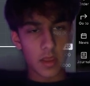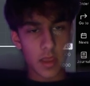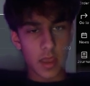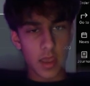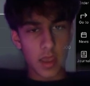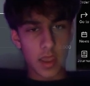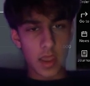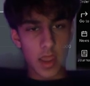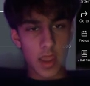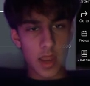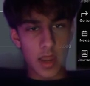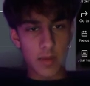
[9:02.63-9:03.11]

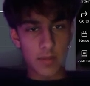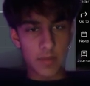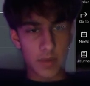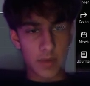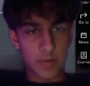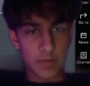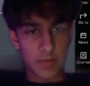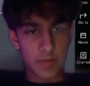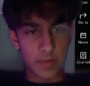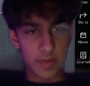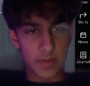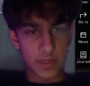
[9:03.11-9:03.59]
and I'm
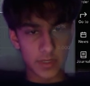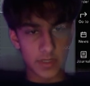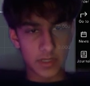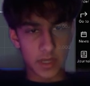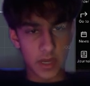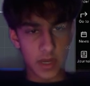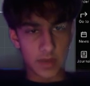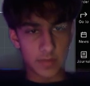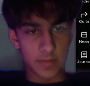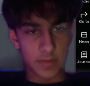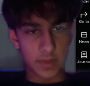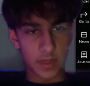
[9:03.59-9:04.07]
gonna put my
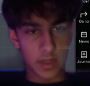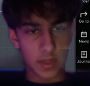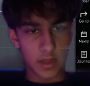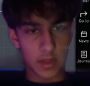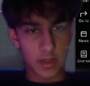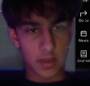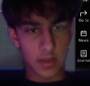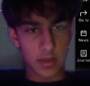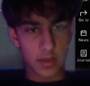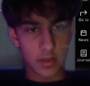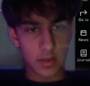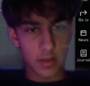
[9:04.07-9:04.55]
stop
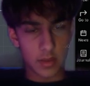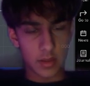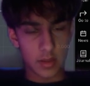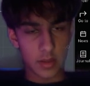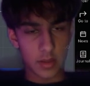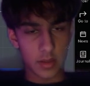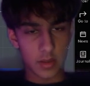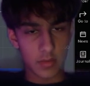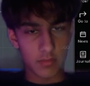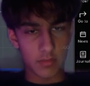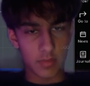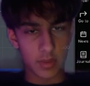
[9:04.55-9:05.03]
like
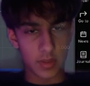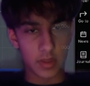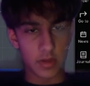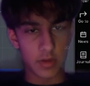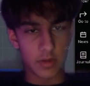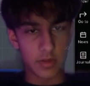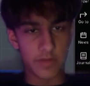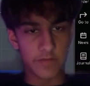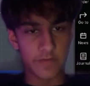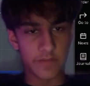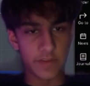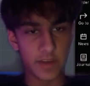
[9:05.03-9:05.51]

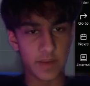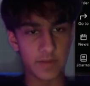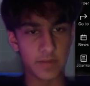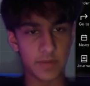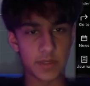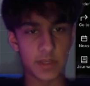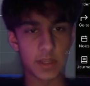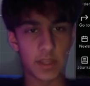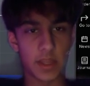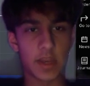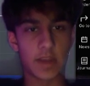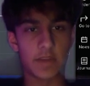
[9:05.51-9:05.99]
below the
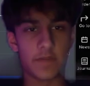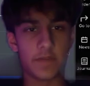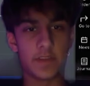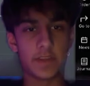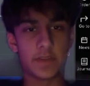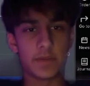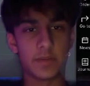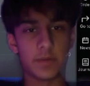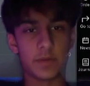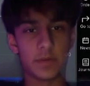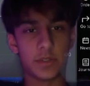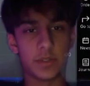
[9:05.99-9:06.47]
50% line of
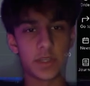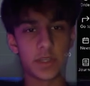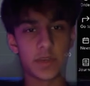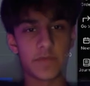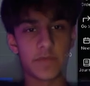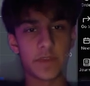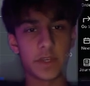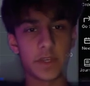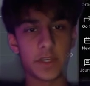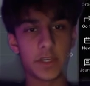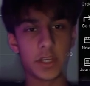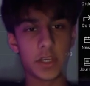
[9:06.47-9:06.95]
this bullish
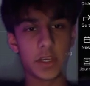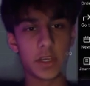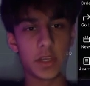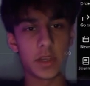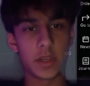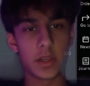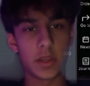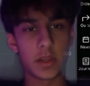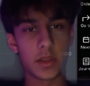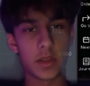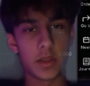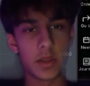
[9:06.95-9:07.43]
FEG.
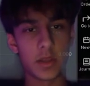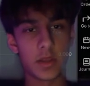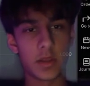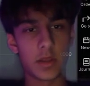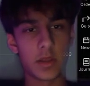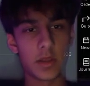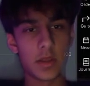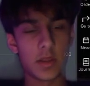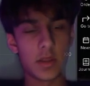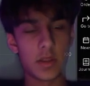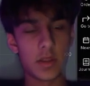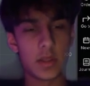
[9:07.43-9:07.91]

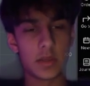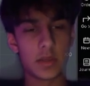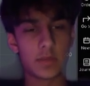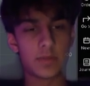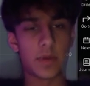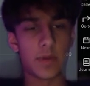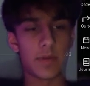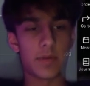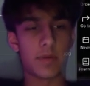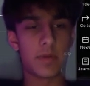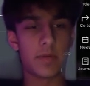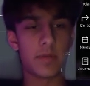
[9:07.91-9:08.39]
That's
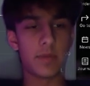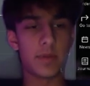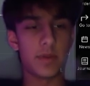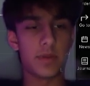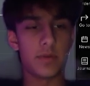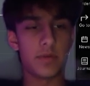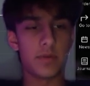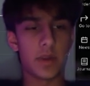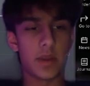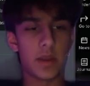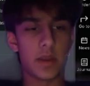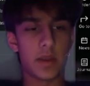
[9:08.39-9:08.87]
probably what I'm gonna
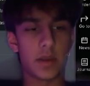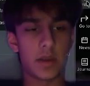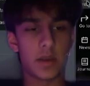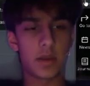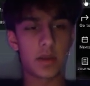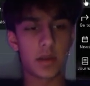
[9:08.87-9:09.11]
do right here.